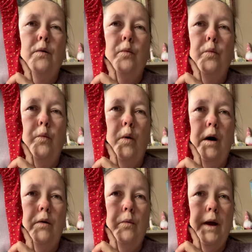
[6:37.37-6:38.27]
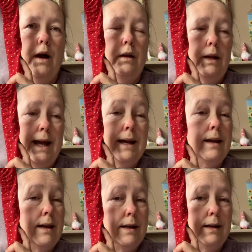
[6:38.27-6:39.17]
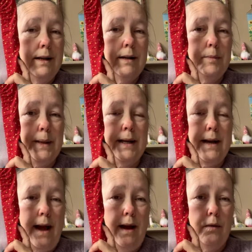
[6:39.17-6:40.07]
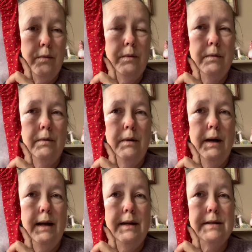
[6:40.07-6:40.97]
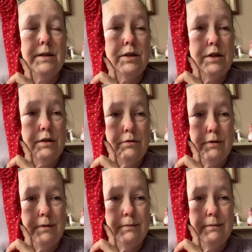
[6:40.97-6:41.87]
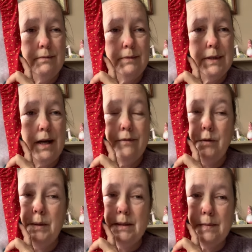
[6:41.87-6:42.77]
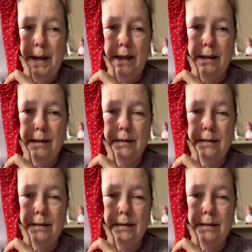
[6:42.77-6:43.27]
What we are lacking in a little bit now is children to have quilts made.